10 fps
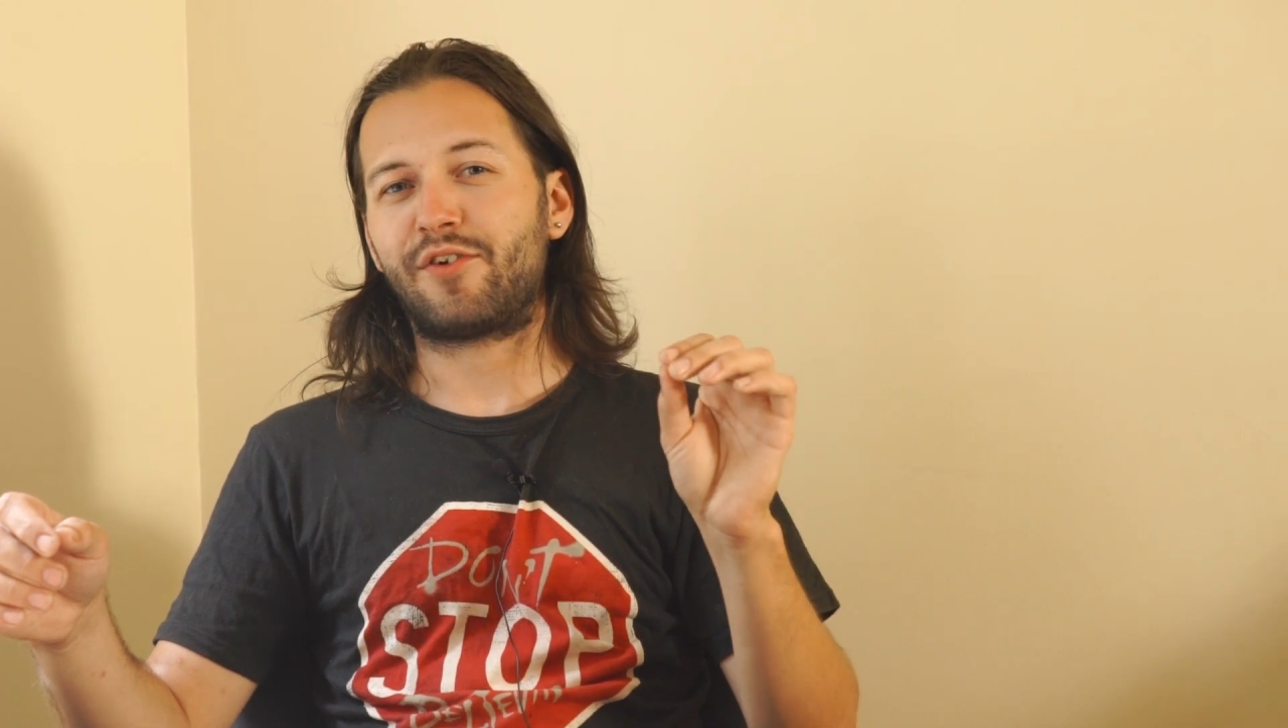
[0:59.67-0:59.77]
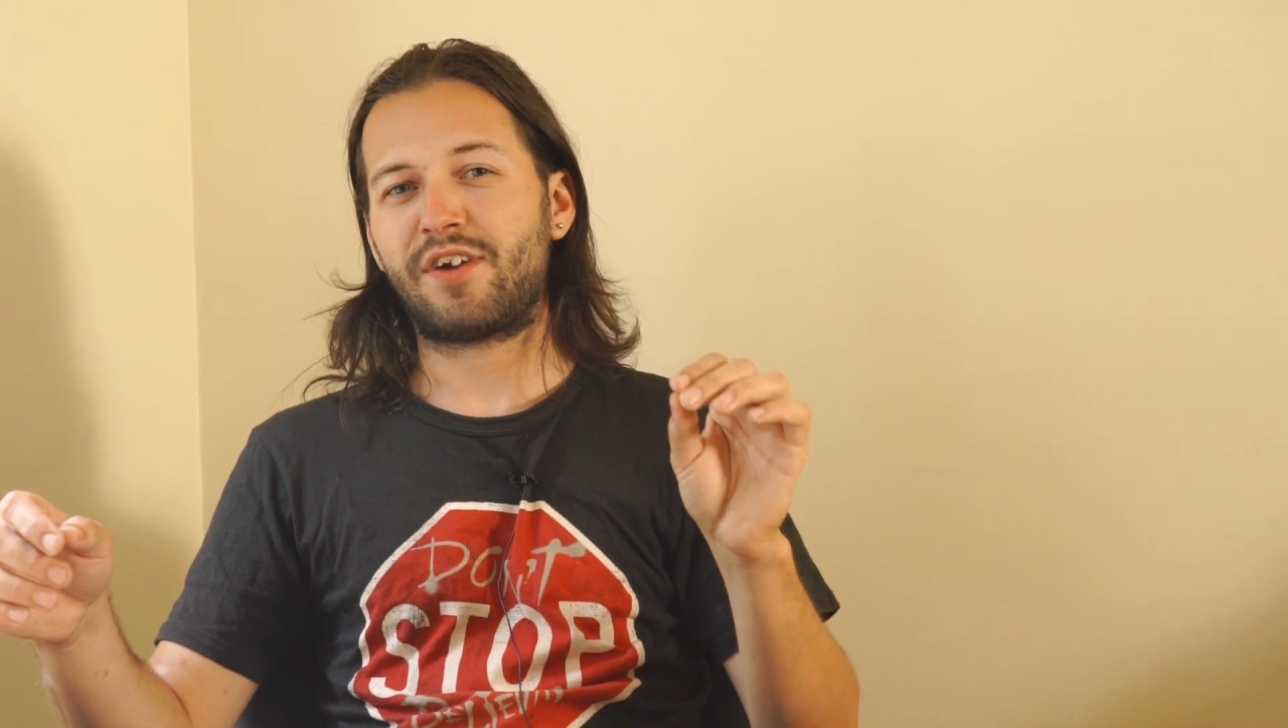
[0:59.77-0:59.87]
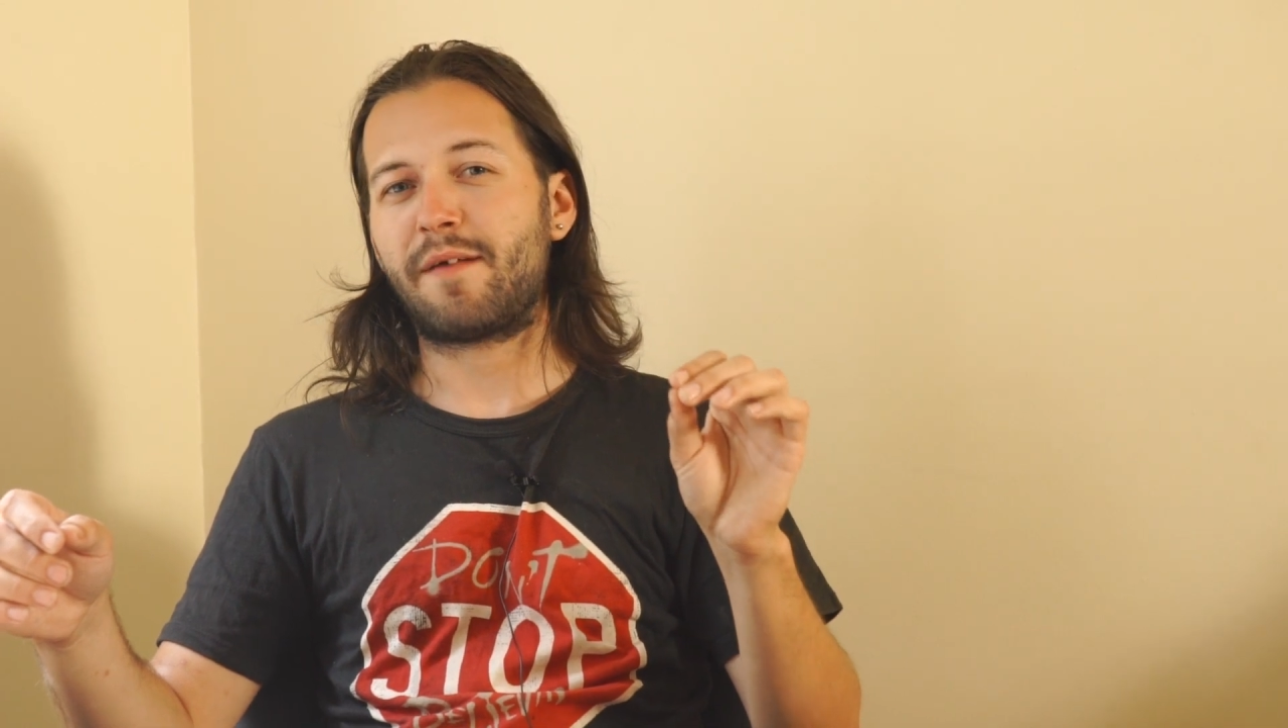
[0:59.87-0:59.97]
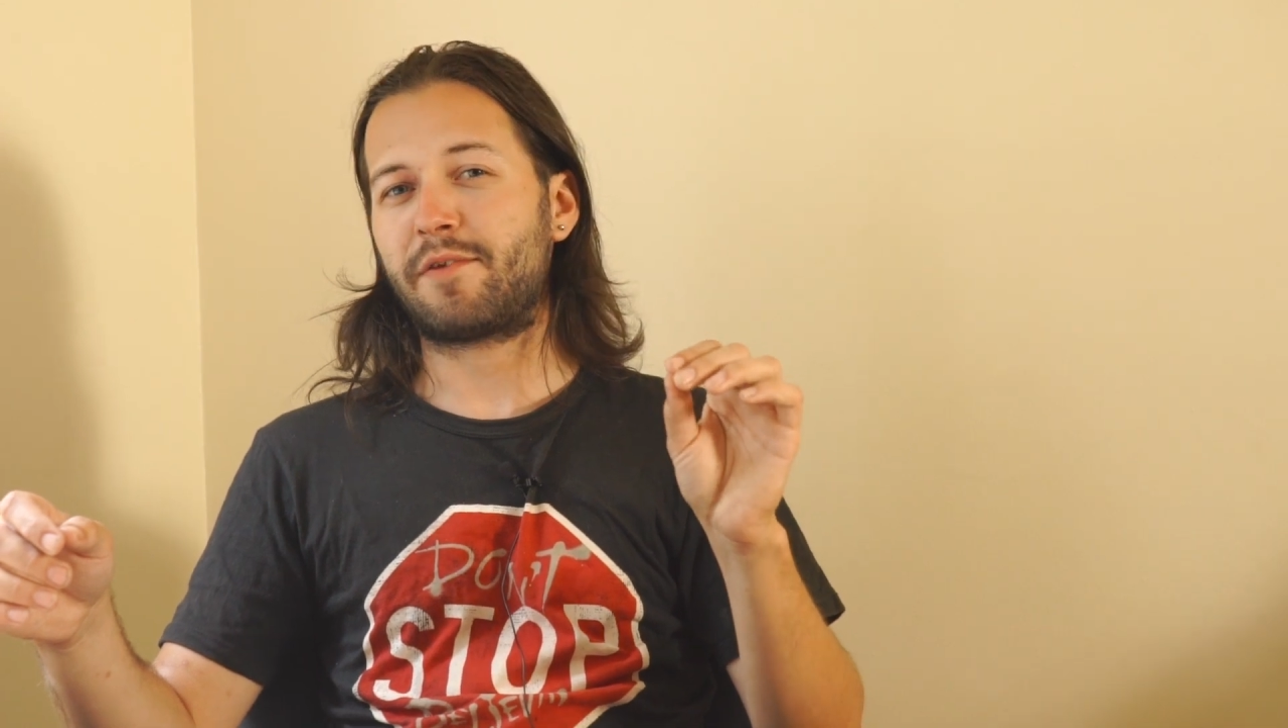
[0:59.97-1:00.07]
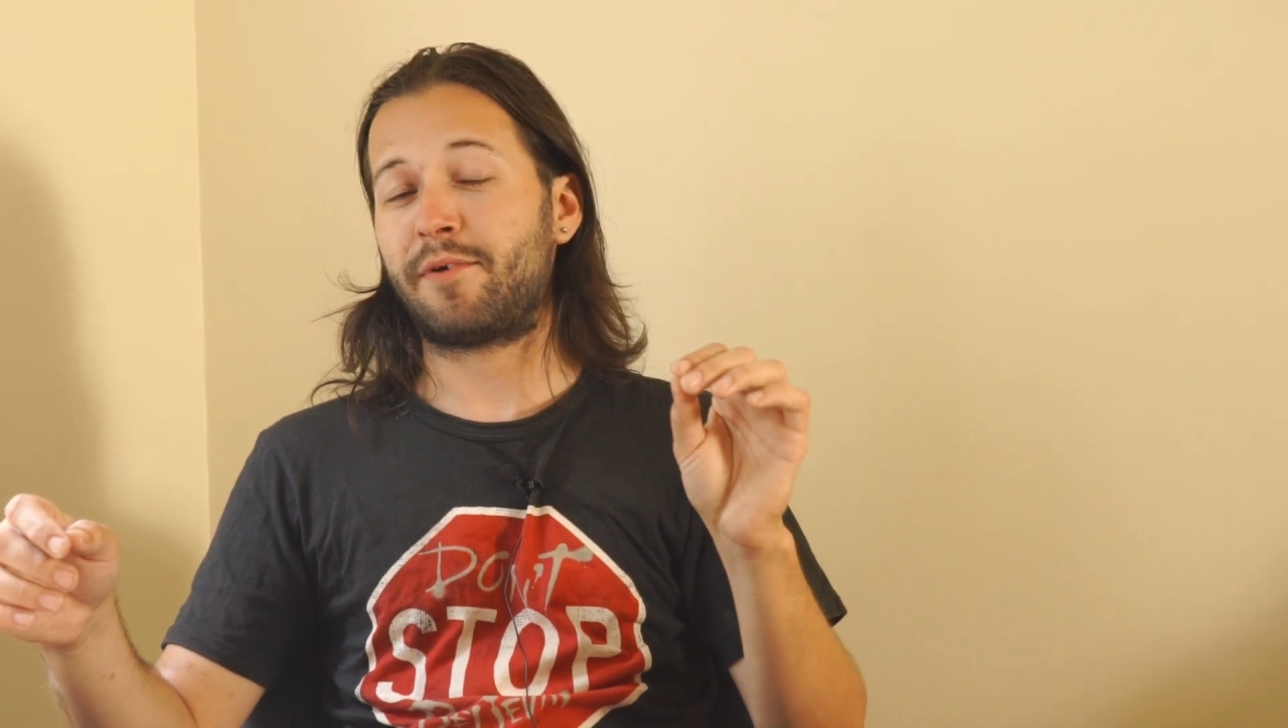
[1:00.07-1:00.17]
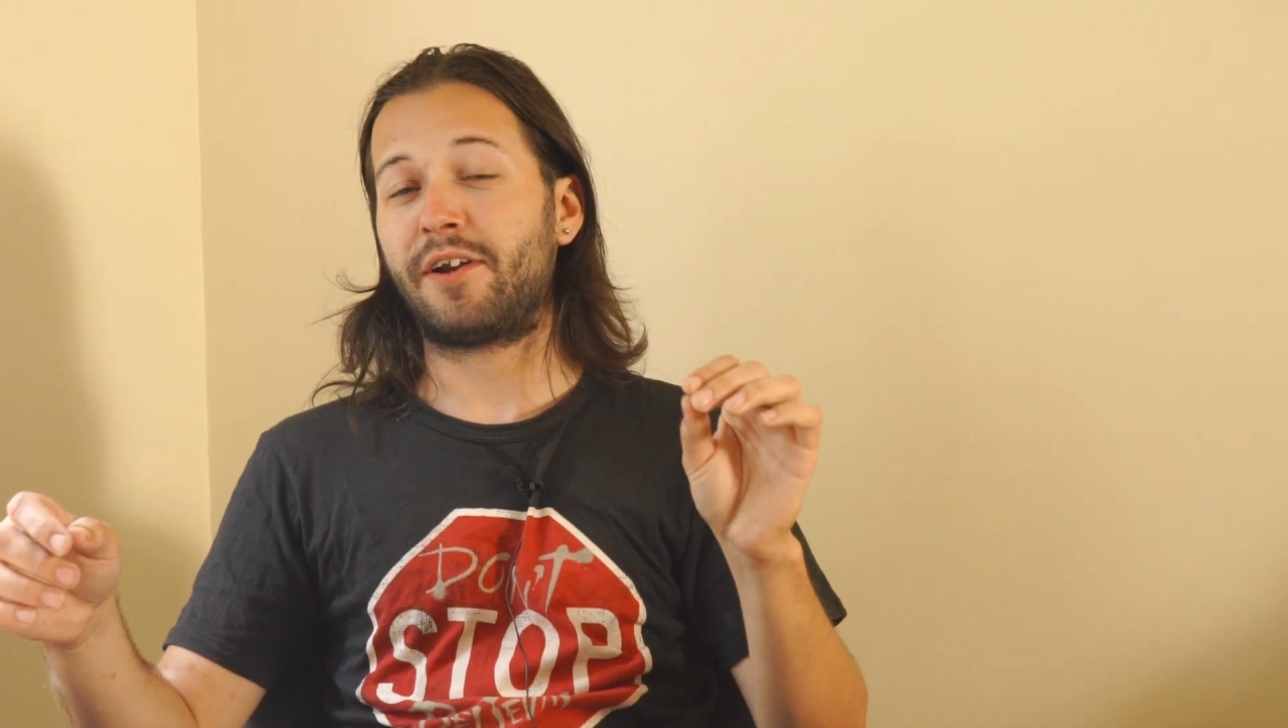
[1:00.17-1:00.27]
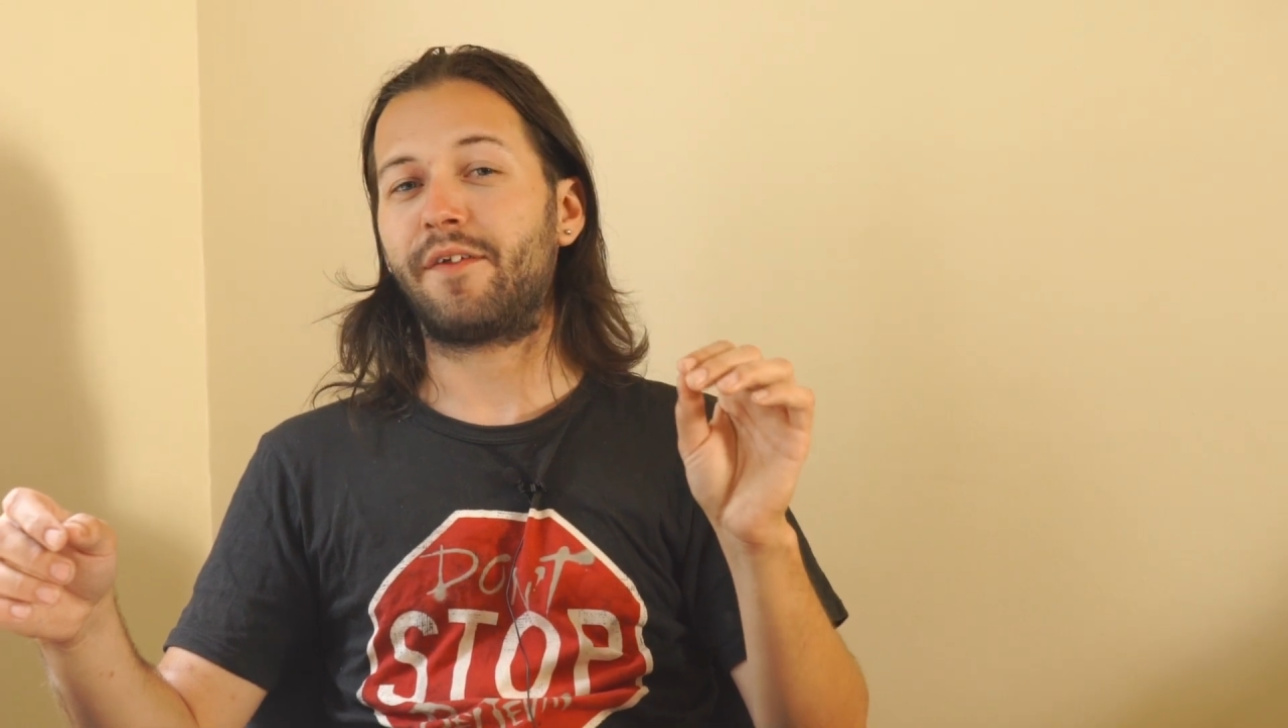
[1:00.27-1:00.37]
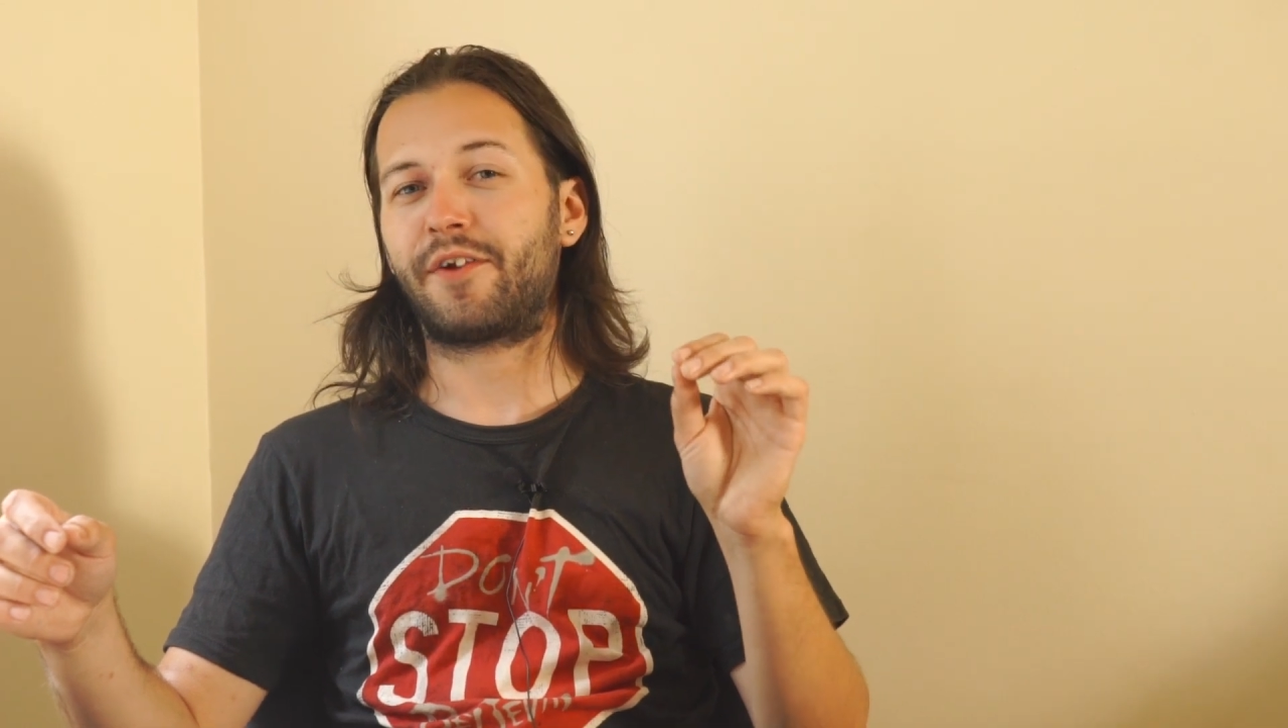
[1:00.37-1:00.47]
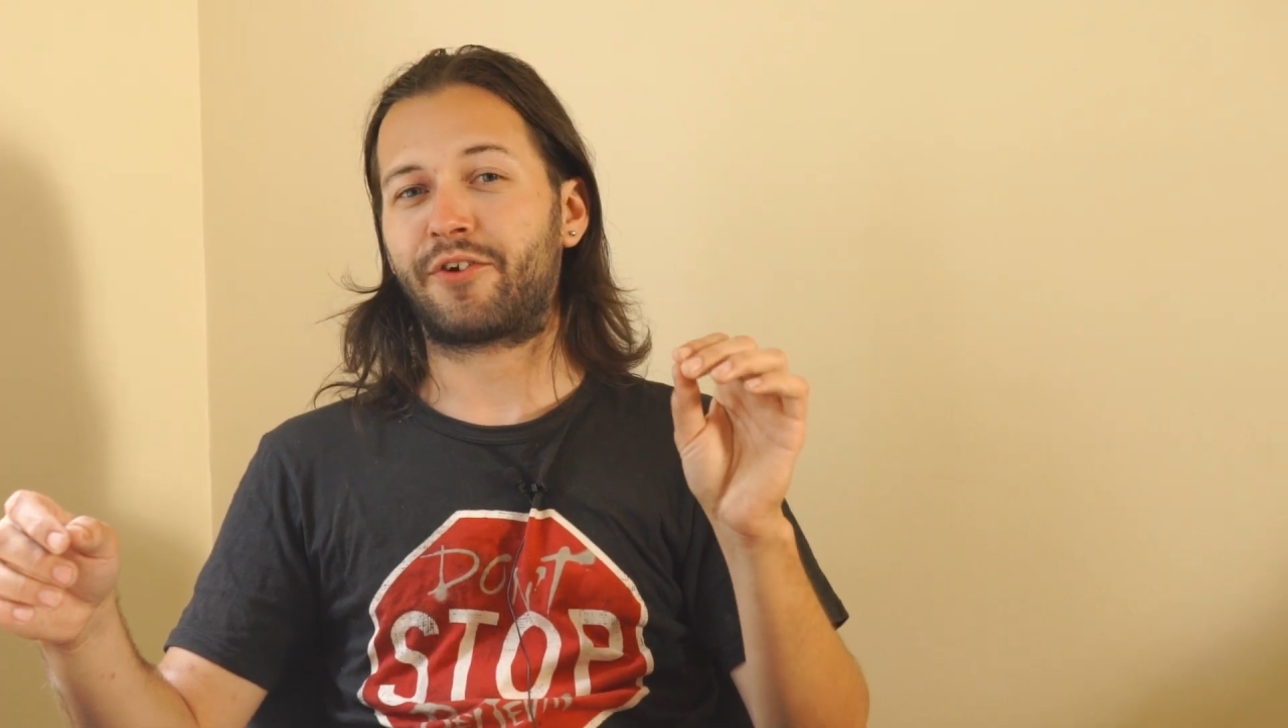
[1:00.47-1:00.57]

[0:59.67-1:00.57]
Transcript: Trapt to put out the